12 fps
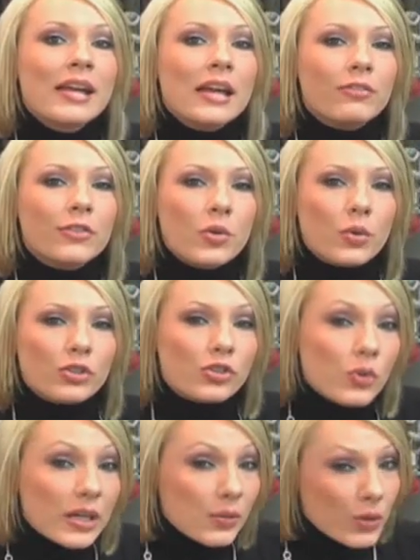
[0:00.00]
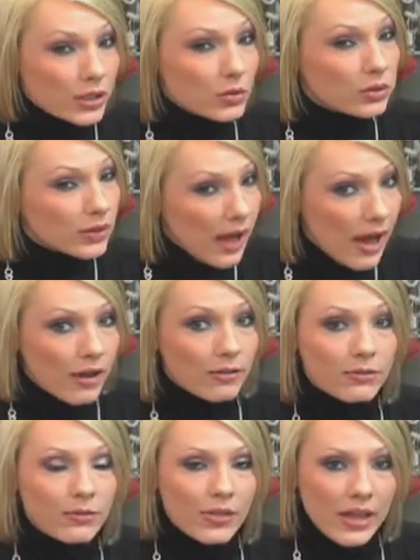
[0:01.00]
if you are doing what you love,
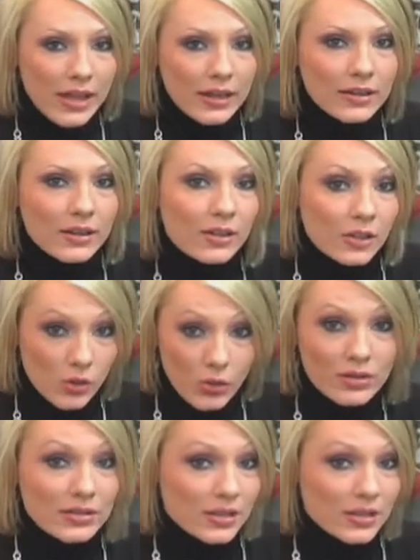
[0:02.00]
then you're a